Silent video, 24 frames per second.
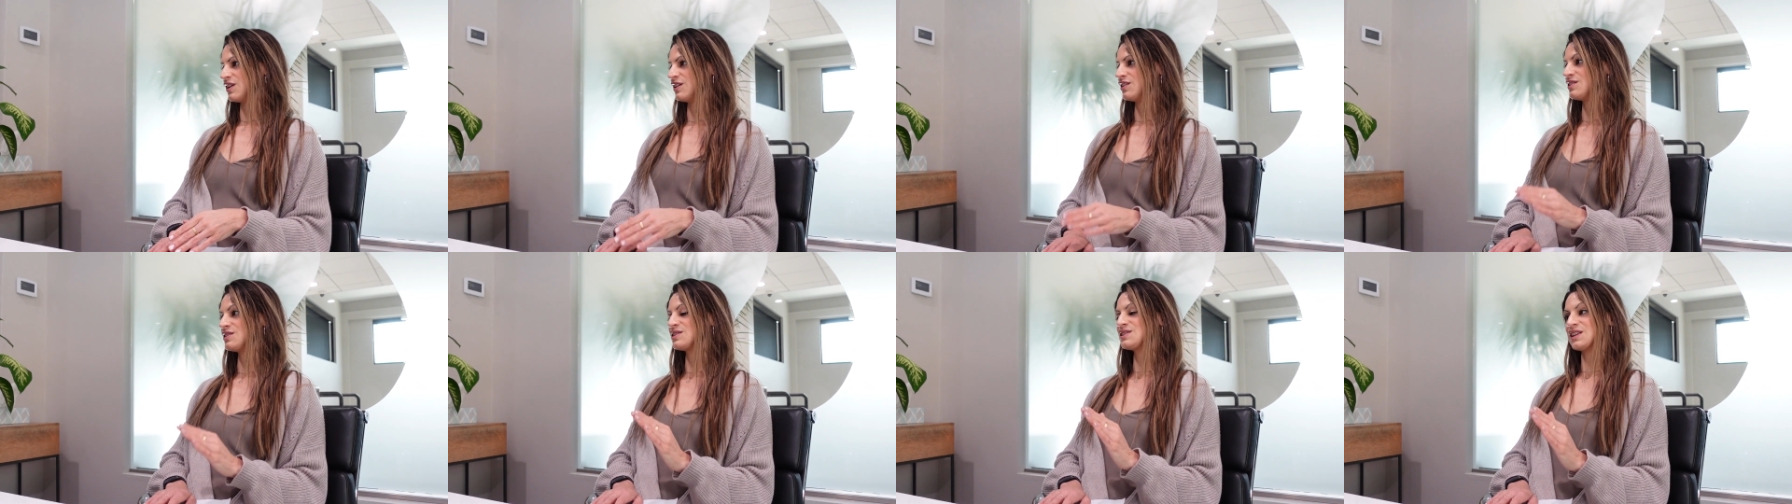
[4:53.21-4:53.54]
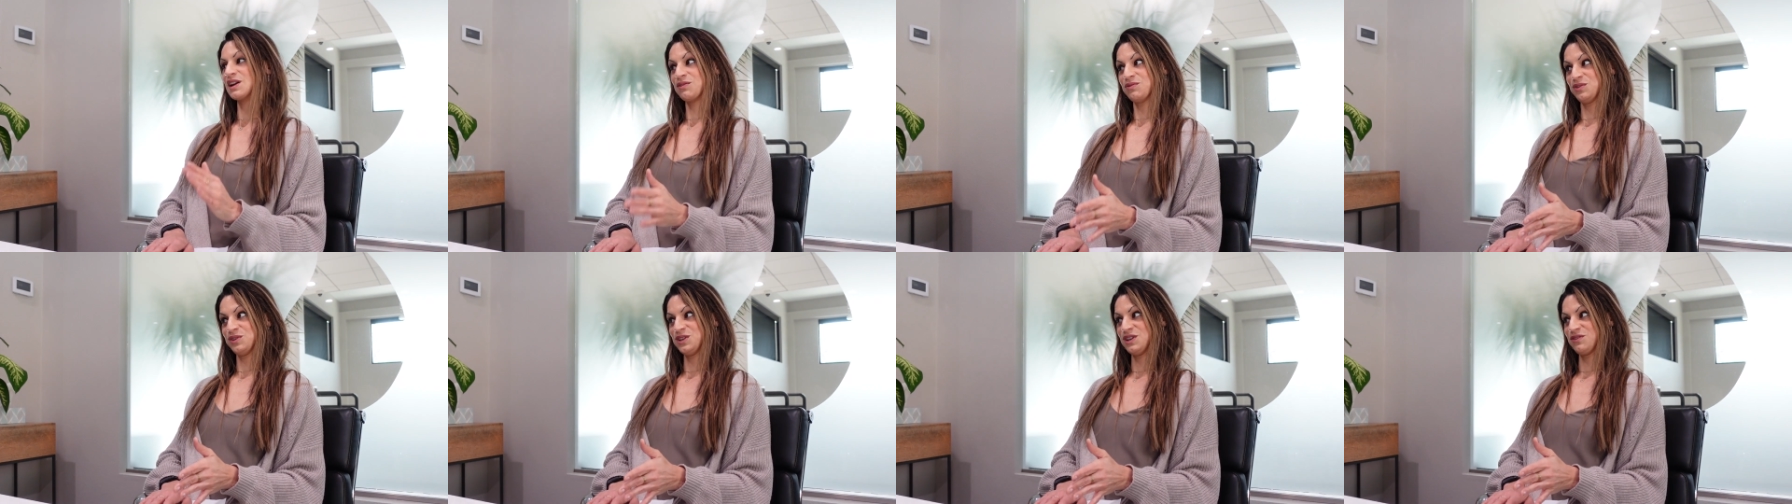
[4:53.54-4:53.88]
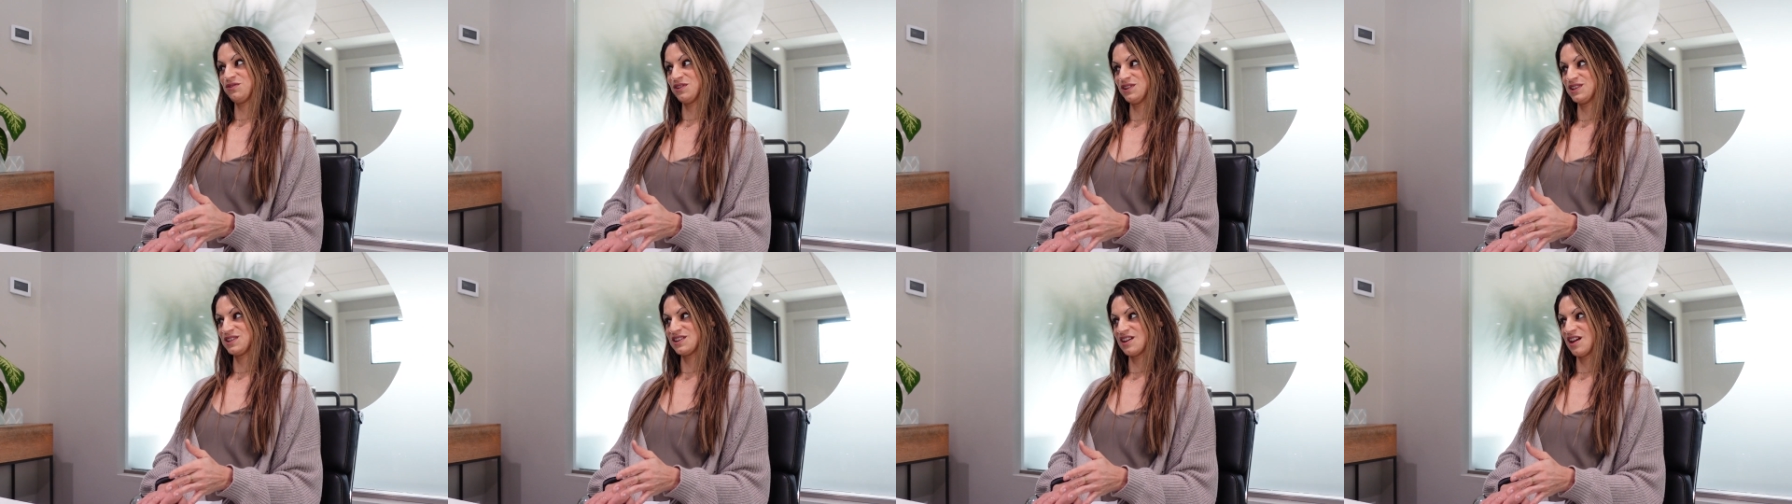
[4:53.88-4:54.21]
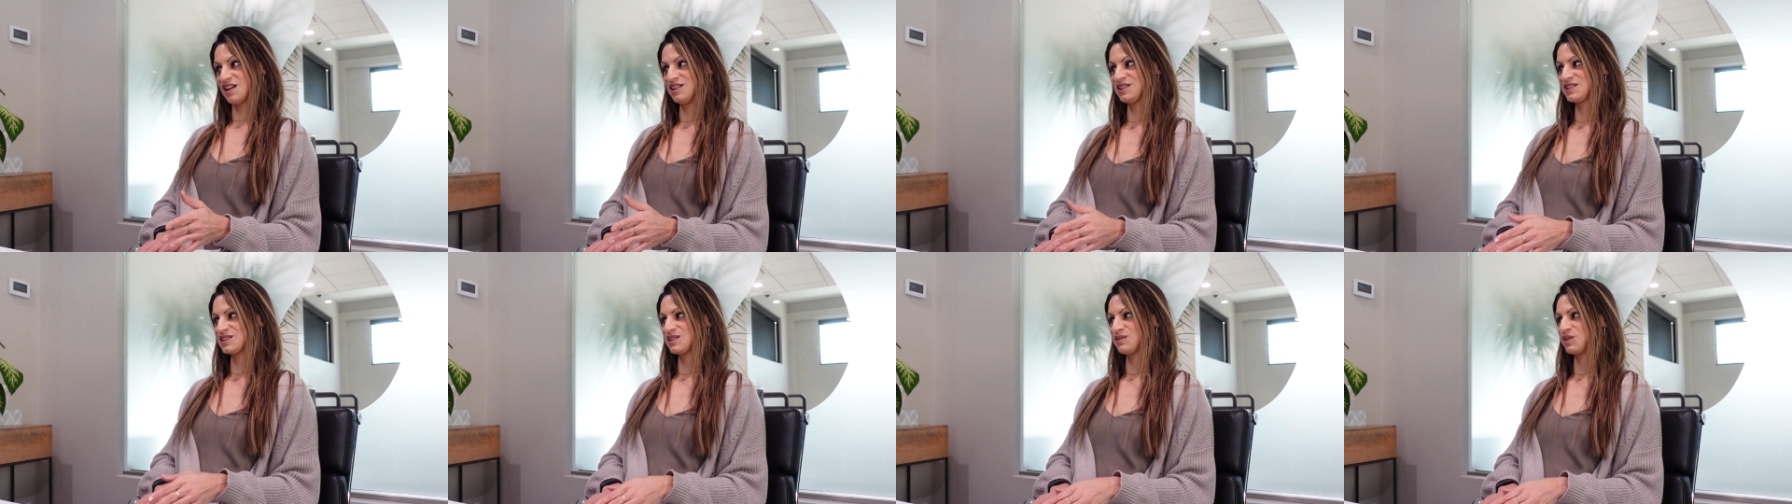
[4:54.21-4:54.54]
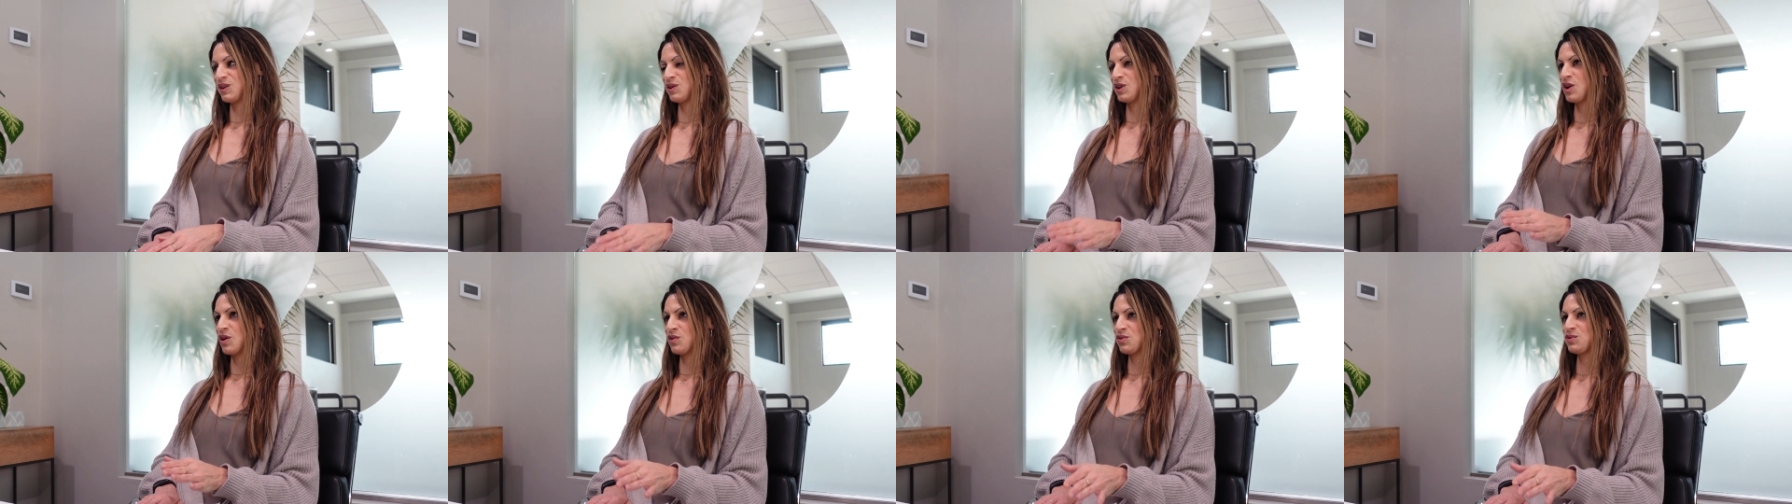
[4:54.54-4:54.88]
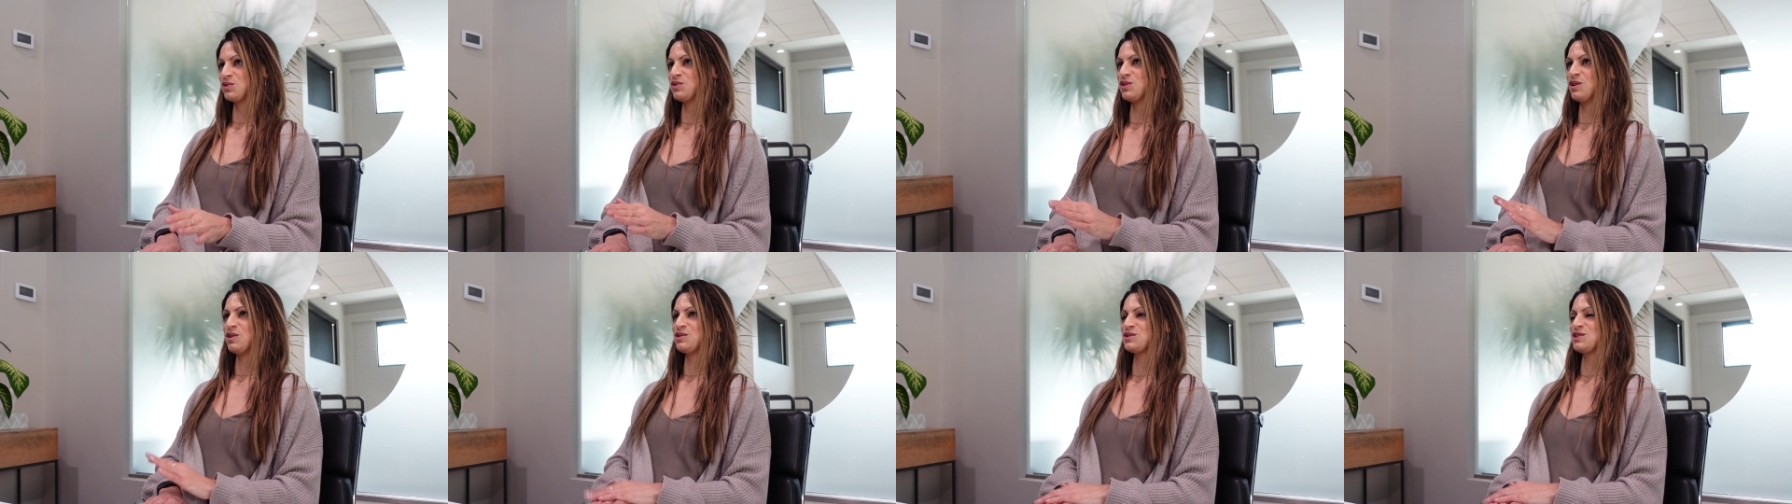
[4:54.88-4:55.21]
several different scents. I could go through
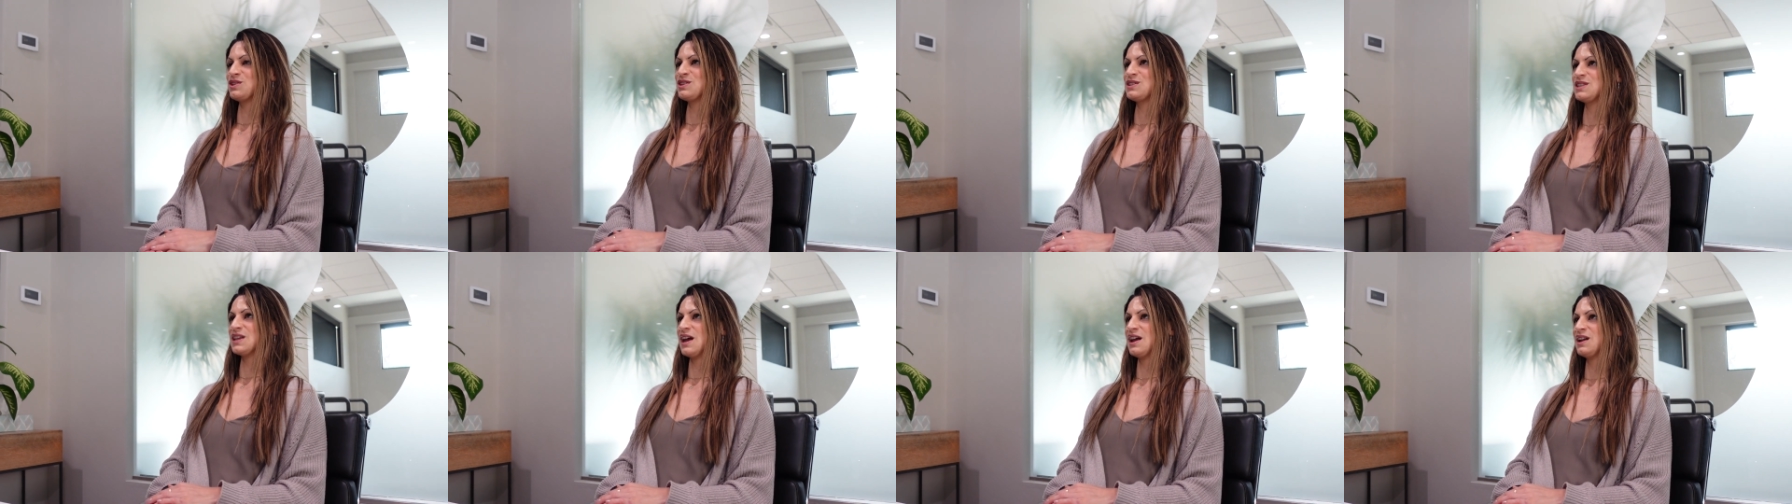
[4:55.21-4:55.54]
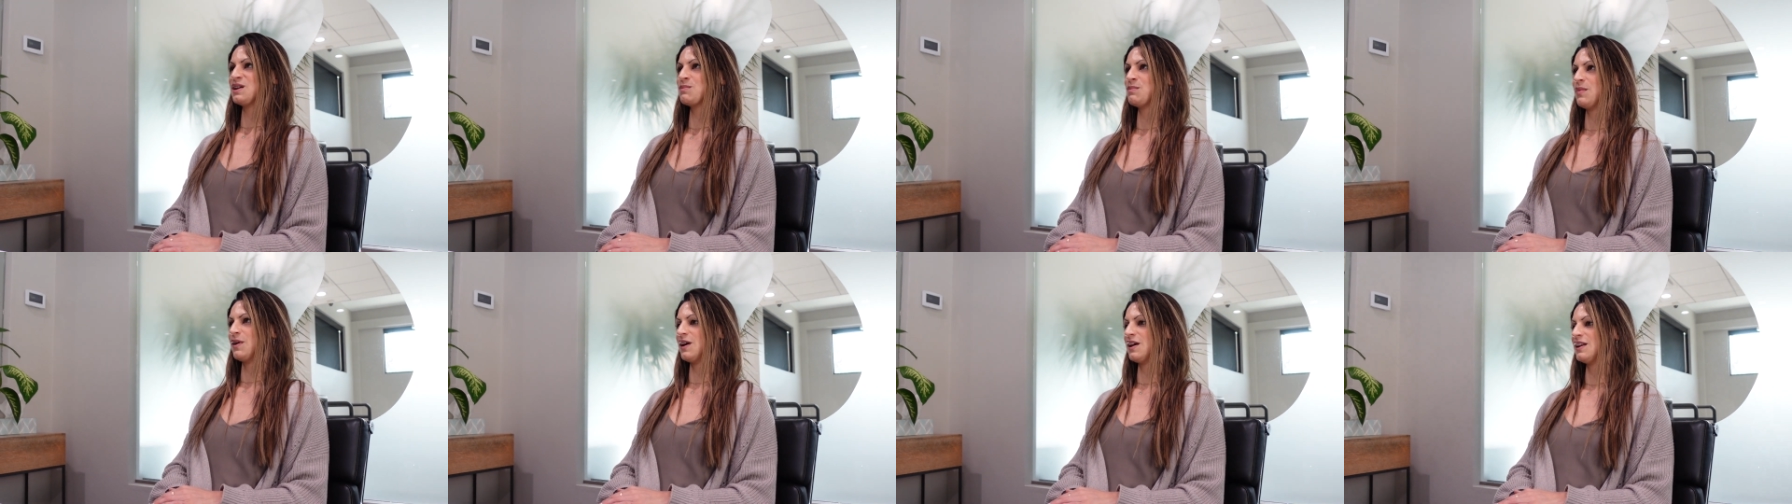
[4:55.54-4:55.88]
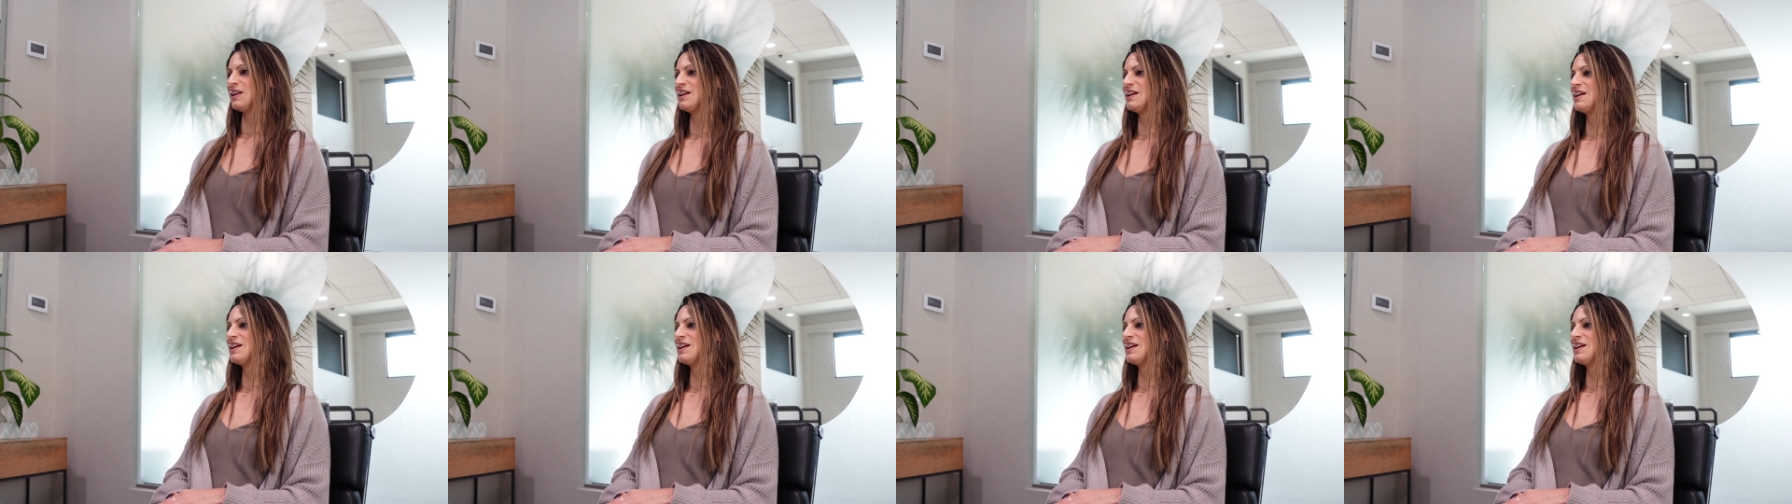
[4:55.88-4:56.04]
those in a sec, but